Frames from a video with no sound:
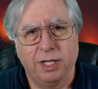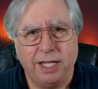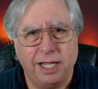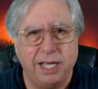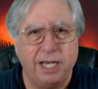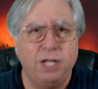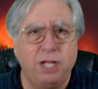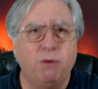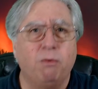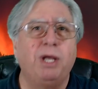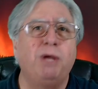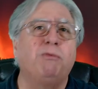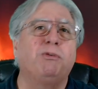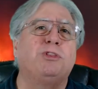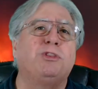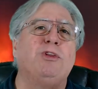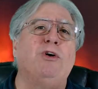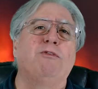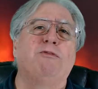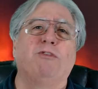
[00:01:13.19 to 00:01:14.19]
Anyway,
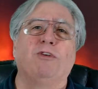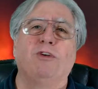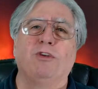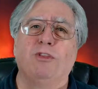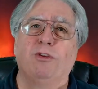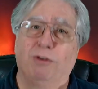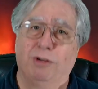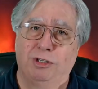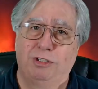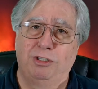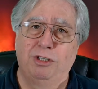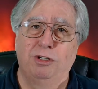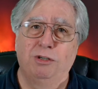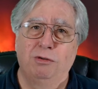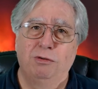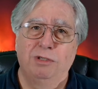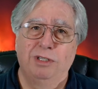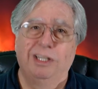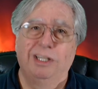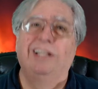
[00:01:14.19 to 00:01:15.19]
with no further
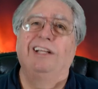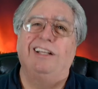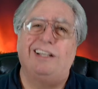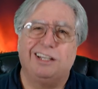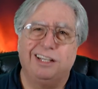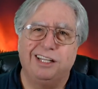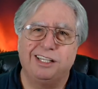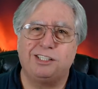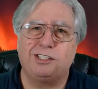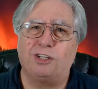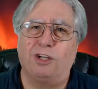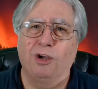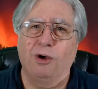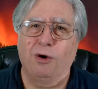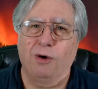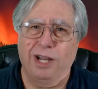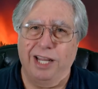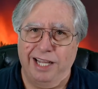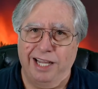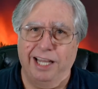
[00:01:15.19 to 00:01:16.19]
ado, let's
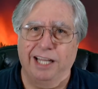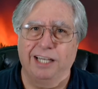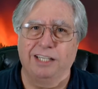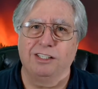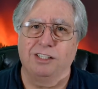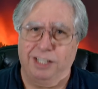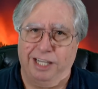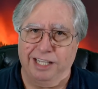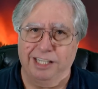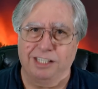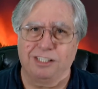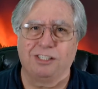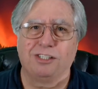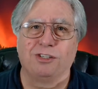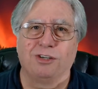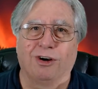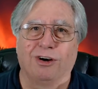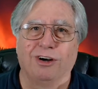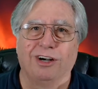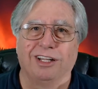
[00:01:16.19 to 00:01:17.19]
go ahead and get
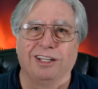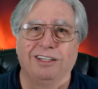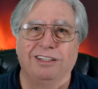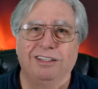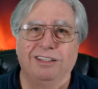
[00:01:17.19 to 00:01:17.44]
started.